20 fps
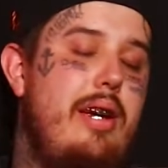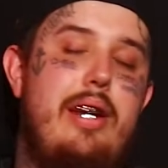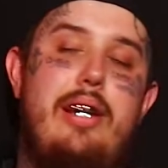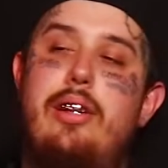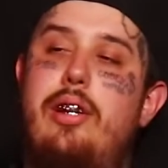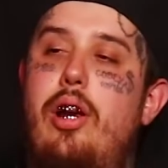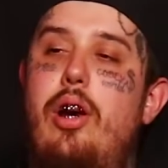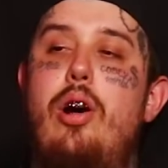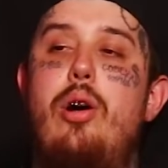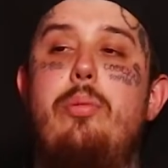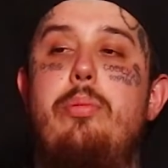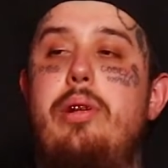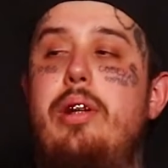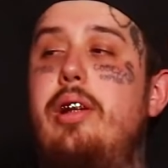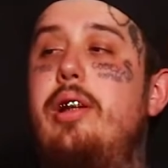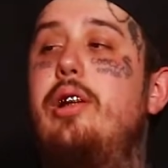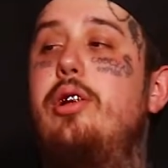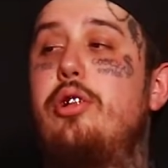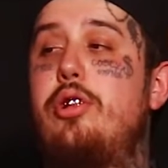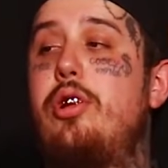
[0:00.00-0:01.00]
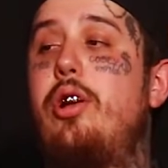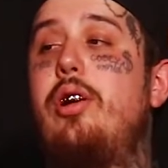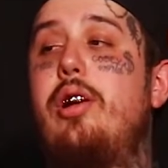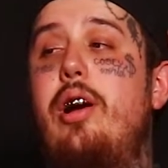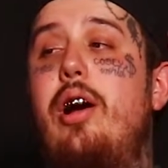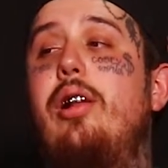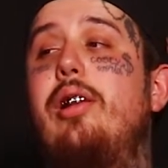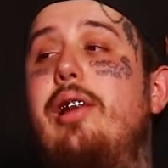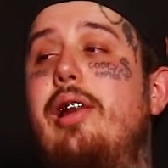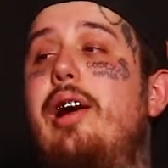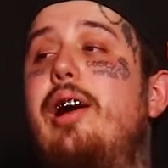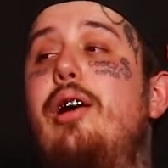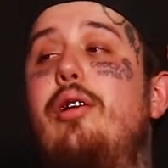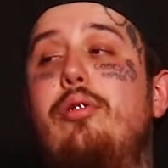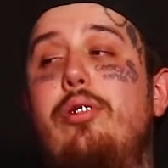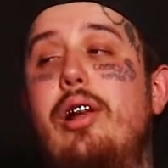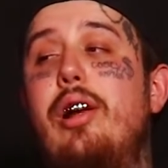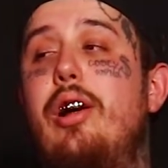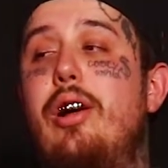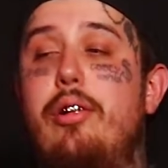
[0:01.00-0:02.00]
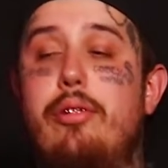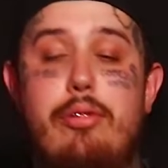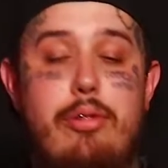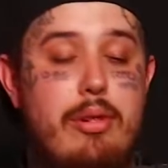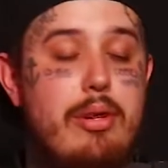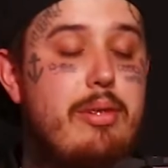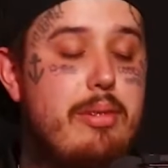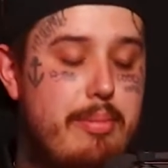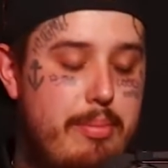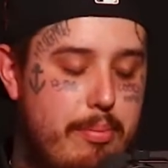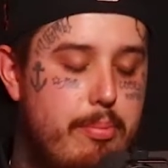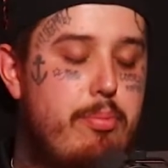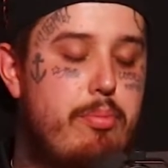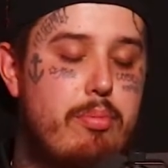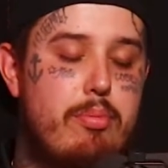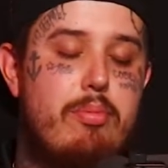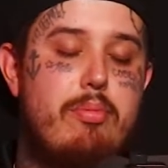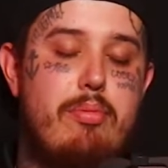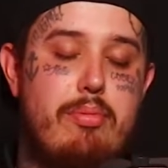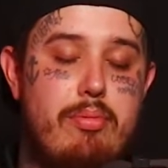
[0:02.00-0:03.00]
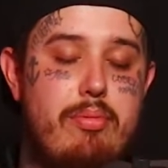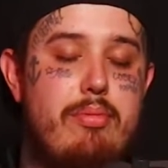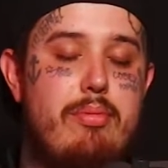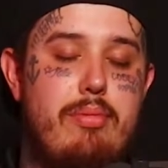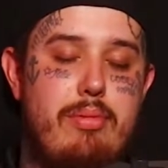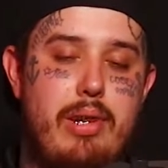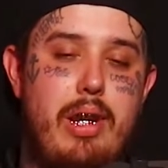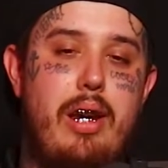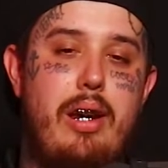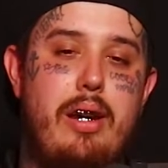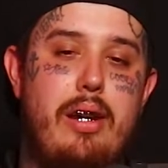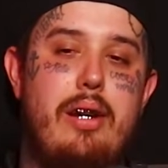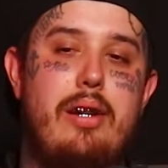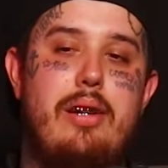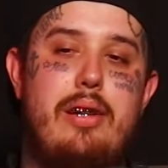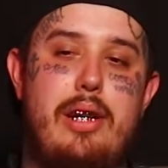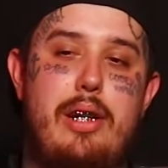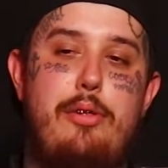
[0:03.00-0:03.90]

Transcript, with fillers: He's the homie, and he'll BSP show y'all love, love. It's good. Damn. Yeah, yeah.